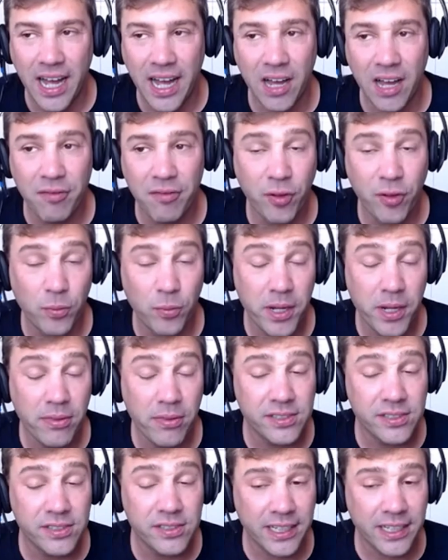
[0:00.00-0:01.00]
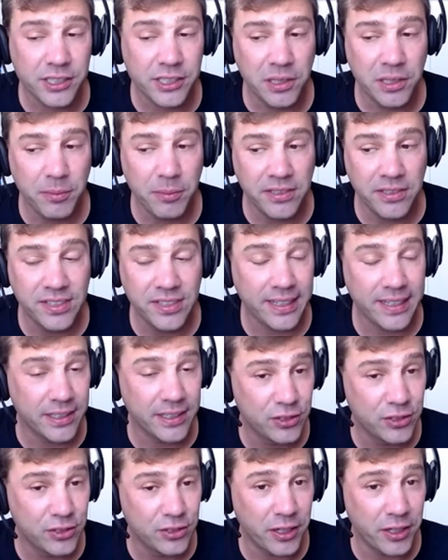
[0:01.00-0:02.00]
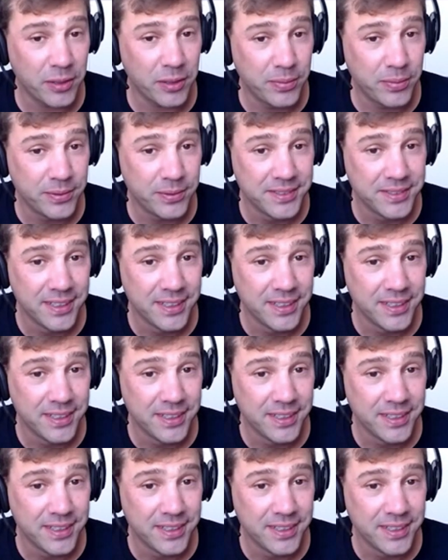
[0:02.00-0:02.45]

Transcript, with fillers: Uh, for me, this is actually my second startup.